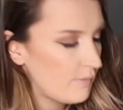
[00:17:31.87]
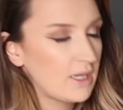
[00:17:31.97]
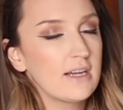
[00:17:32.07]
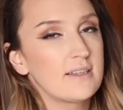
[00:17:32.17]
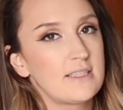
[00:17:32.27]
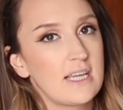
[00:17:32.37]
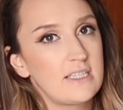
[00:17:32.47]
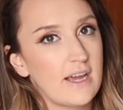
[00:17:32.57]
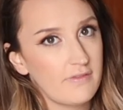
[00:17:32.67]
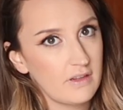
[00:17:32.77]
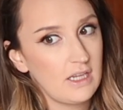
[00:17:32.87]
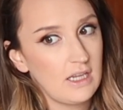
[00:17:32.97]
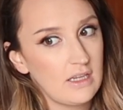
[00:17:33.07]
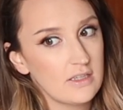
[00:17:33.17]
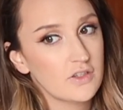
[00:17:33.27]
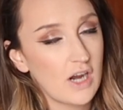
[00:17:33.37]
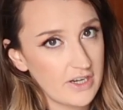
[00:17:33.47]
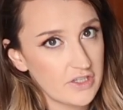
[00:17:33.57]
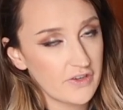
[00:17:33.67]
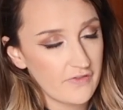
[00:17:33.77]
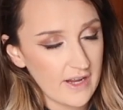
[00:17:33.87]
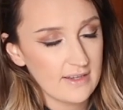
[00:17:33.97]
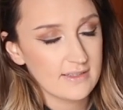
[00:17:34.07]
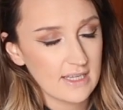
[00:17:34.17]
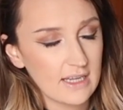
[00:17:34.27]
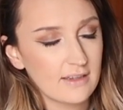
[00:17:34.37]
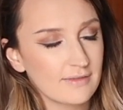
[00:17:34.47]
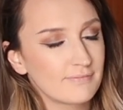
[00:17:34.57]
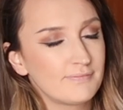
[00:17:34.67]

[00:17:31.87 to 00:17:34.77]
Because they definitely scratch their face. Like,